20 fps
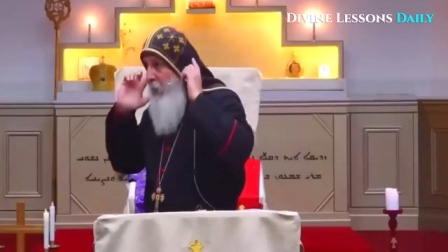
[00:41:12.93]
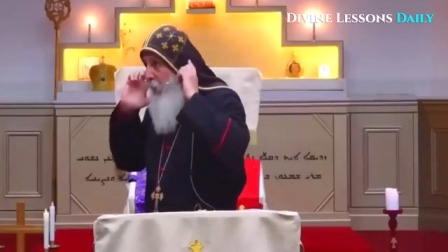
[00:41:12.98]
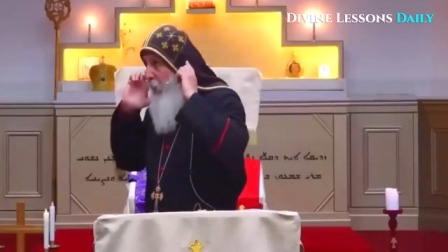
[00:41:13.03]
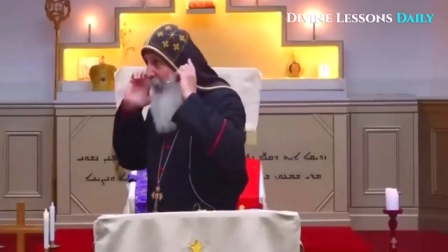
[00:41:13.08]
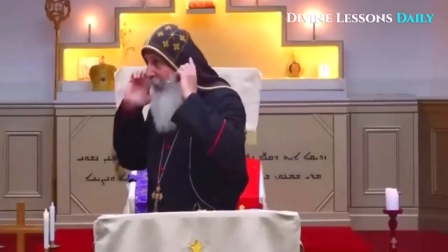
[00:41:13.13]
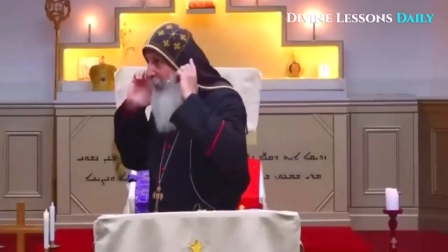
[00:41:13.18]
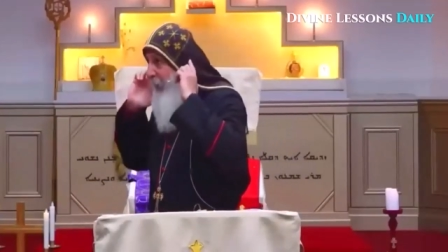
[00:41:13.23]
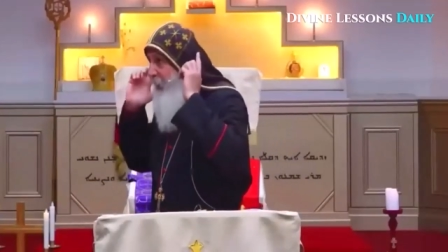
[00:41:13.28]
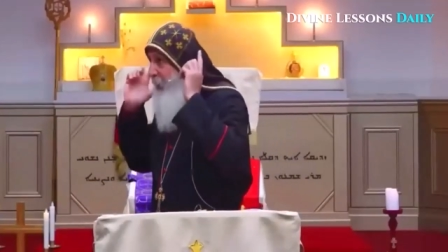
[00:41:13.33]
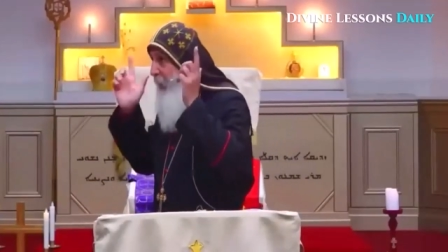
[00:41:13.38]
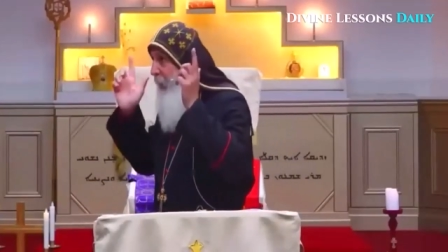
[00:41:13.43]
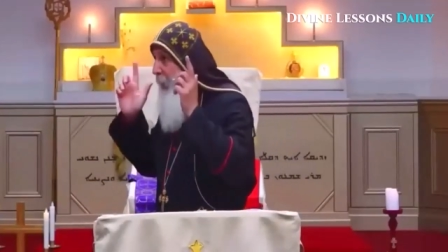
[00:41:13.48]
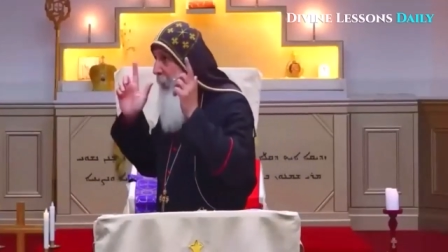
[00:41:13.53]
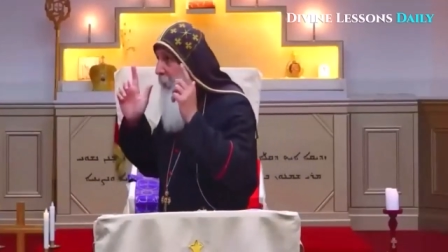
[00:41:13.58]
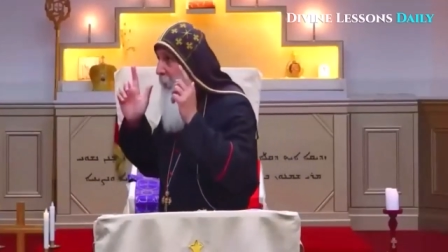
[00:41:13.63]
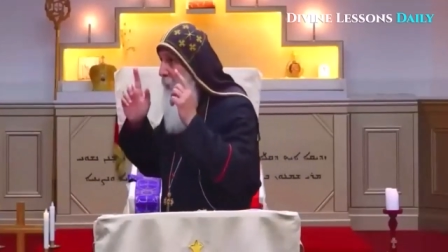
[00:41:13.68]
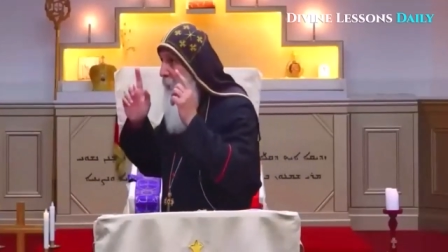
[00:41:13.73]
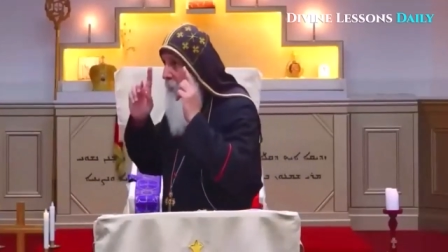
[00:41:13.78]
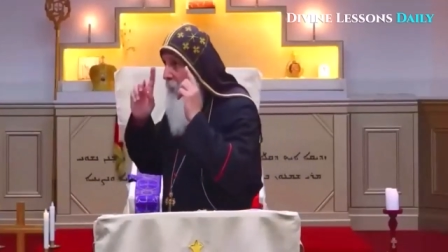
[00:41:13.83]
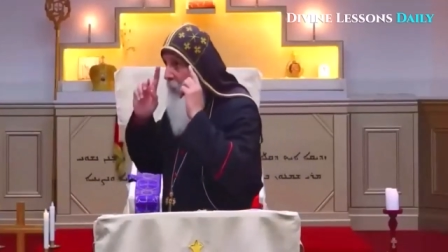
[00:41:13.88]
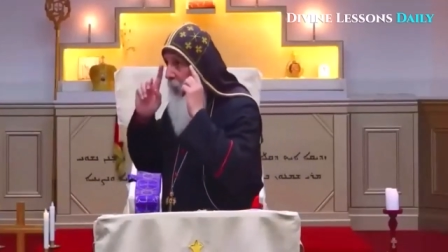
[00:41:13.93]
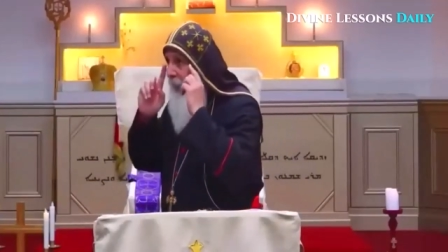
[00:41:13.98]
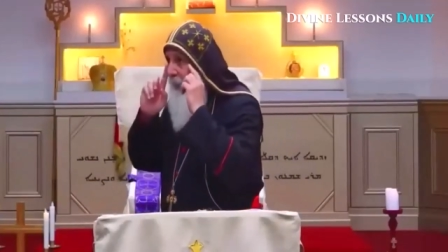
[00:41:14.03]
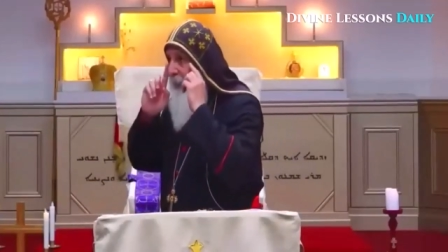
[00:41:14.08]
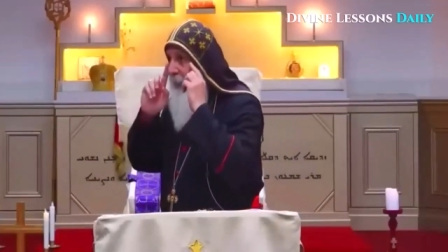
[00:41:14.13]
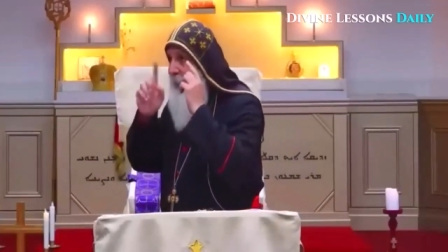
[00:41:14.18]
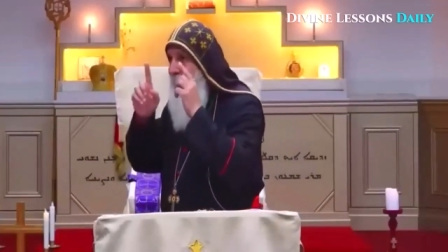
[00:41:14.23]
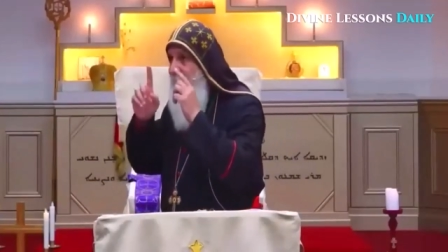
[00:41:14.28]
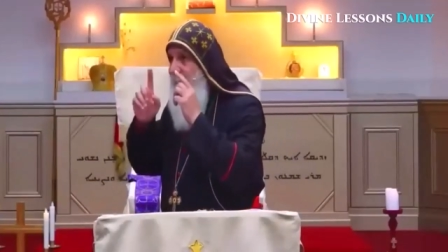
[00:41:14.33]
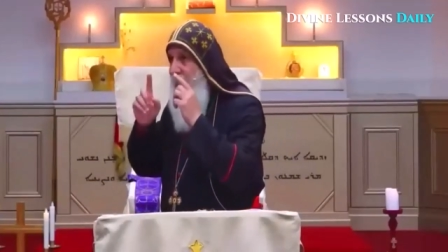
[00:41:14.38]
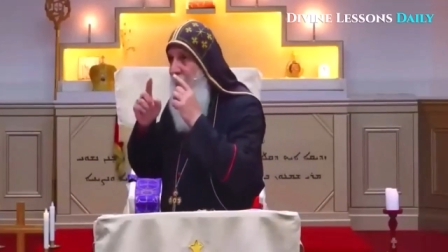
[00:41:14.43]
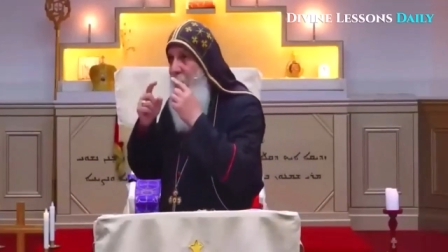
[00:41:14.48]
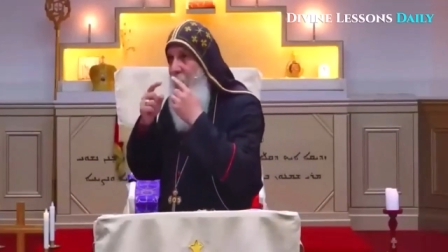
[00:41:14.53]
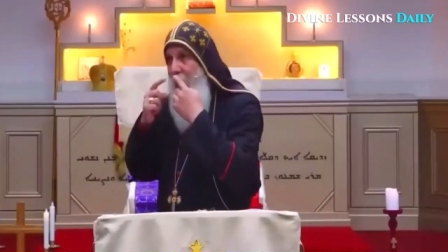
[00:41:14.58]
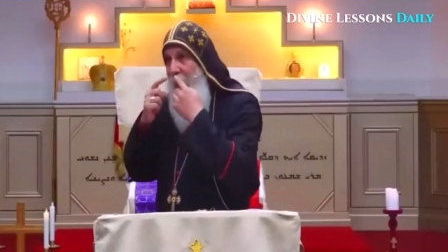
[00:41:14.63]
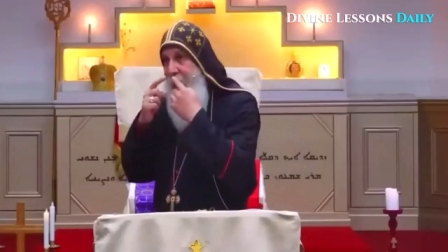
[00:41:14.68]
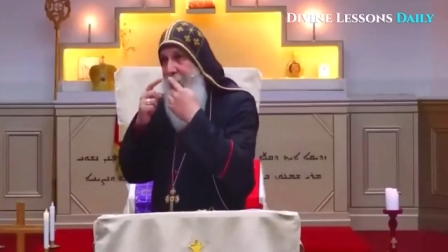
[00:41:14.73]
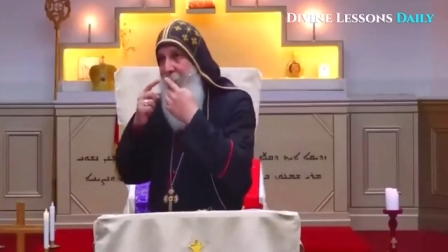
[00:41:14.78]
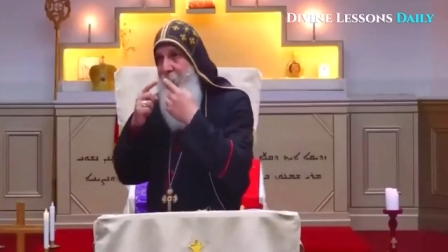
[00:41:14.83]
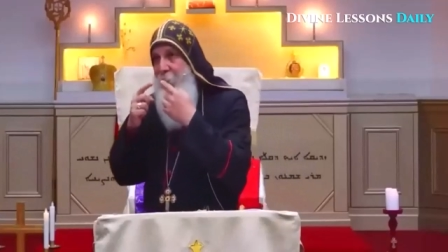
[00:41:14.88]
I can hear, I can see,
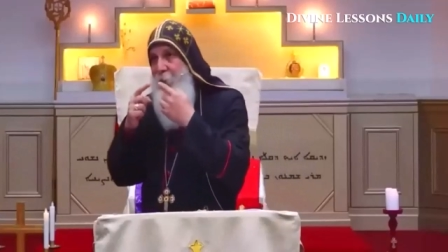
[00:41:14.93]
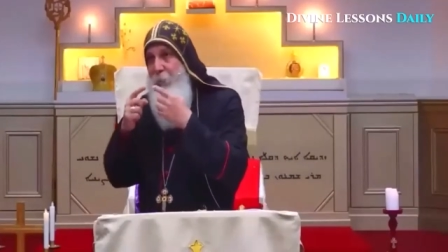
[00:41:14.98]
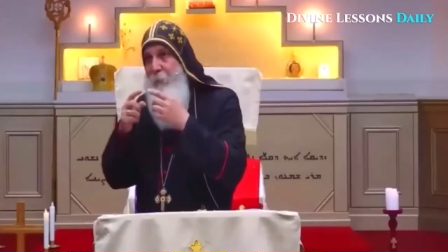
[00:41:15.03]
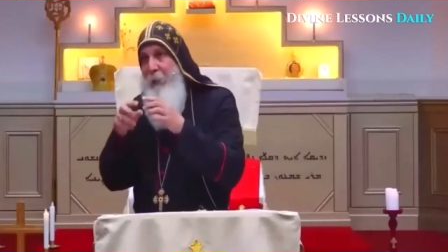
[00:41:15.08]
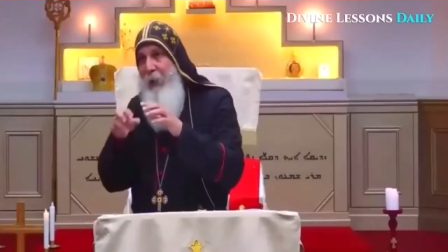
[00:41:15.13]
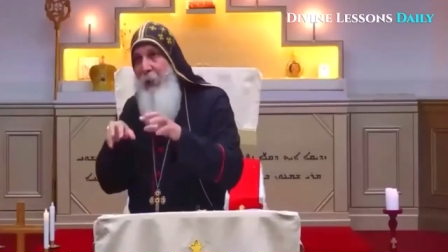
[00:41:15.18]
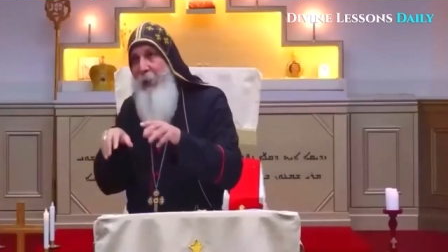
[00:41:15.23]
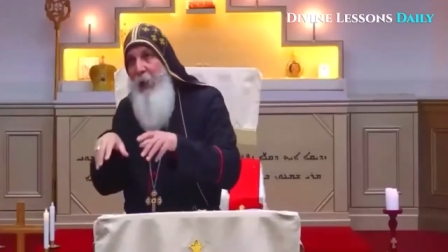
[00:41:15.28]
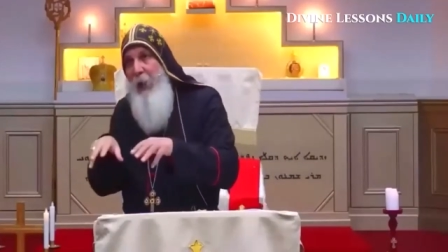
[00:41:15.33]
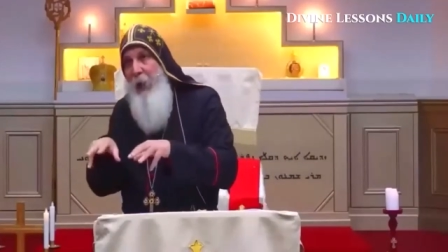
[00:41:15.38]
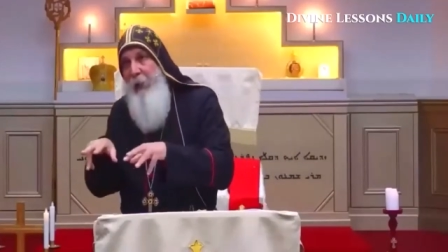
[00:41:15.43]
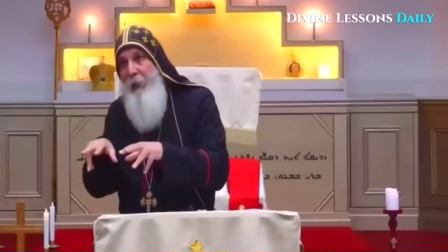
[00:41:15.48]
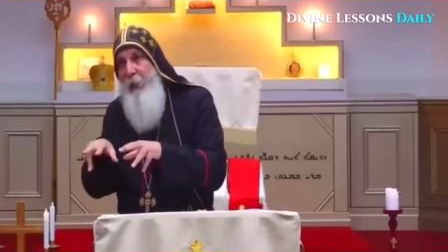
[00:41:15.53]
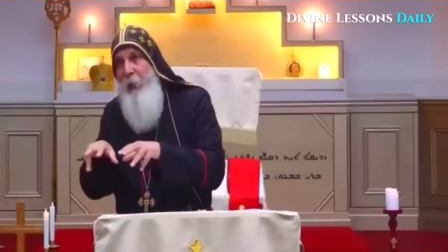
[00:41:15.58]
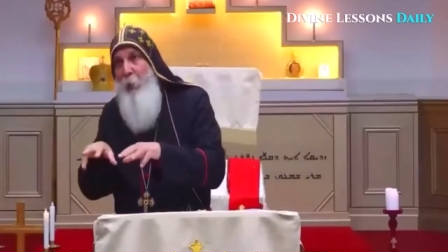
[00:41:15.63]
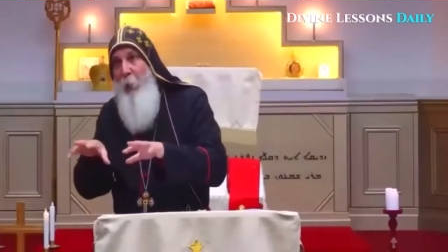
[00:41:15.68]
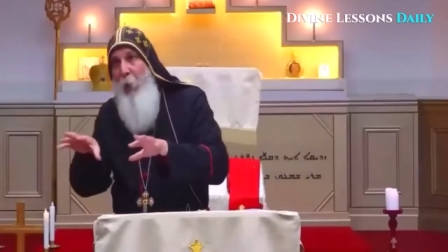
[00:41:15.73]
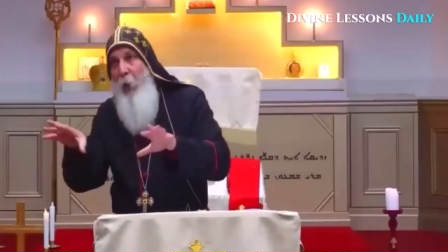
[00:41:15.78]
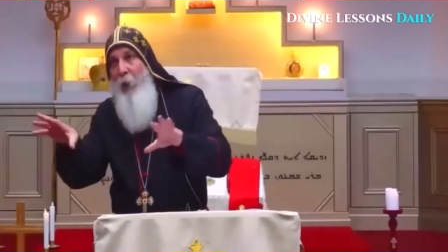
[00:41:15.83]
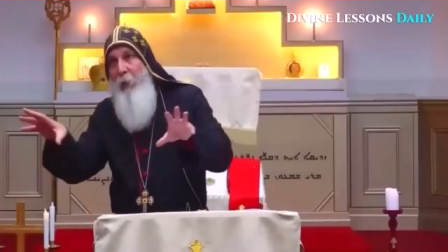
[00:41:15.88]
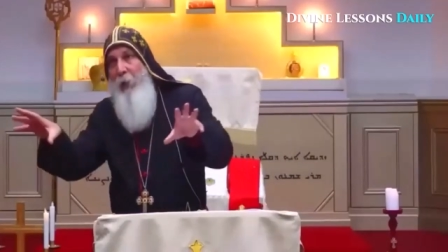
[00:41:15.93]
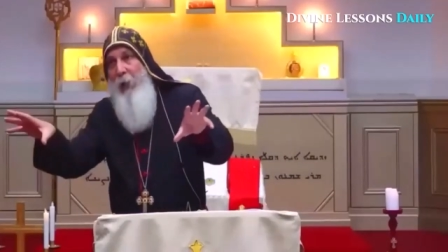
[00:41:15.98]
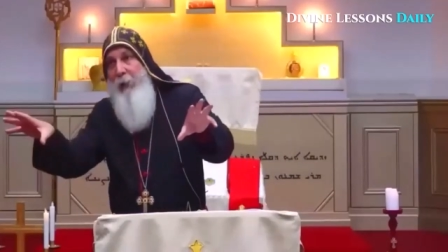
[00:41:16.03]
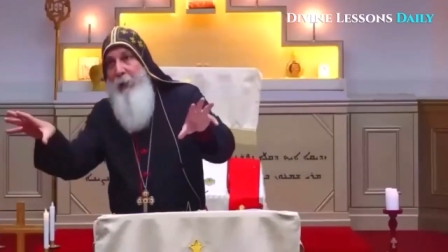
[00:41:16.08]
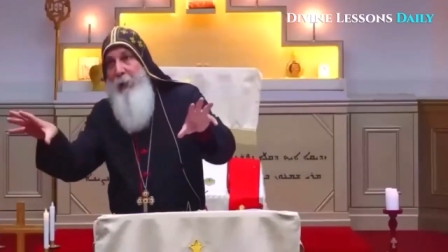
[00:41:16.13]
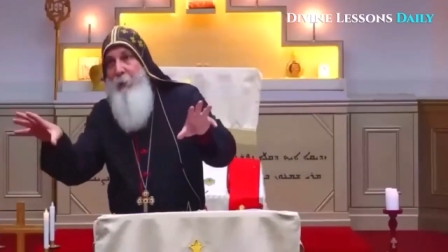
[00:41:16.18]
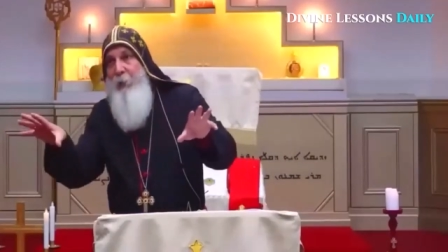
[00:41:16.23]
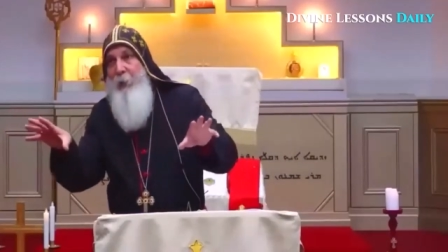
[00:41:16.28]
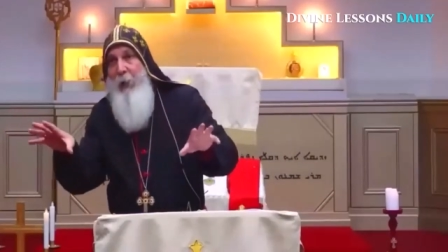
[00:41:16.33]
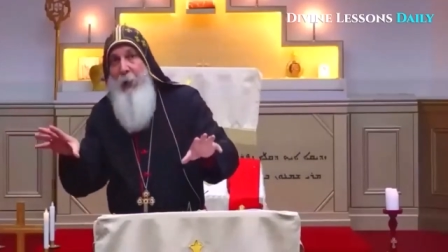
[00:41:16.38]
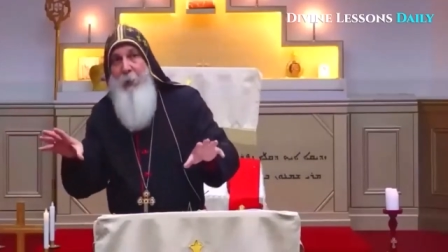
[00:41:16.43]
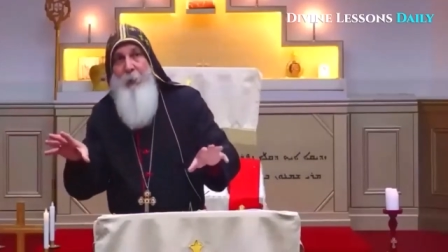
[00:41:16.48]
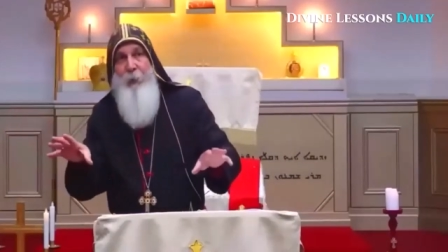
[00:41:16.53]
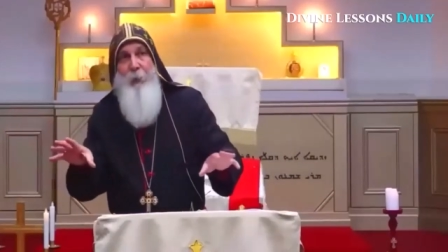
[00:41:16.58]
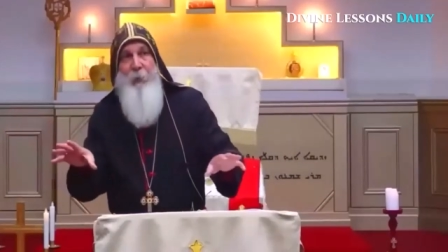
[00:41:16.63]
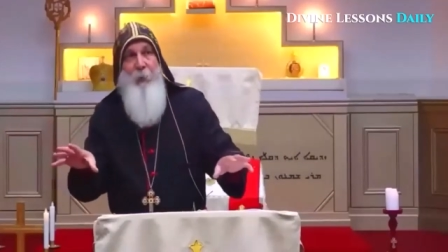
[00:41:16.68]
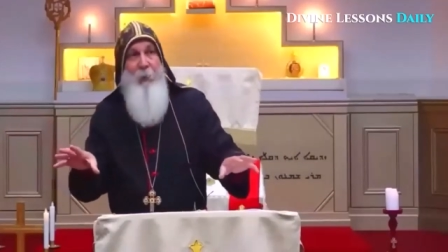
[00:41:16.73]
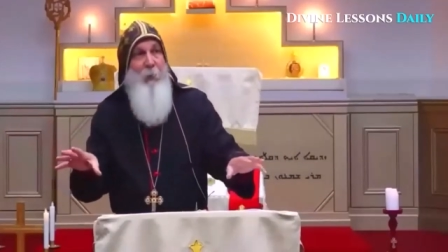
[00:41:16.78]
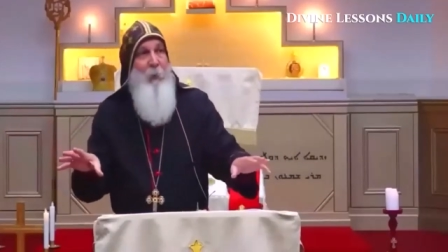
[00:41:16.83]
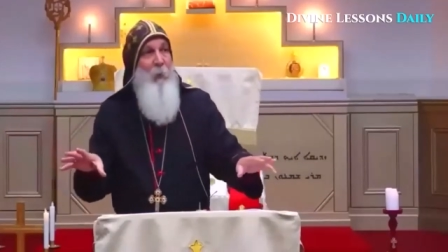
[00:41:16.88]
I can smell, I can walk, I can touch.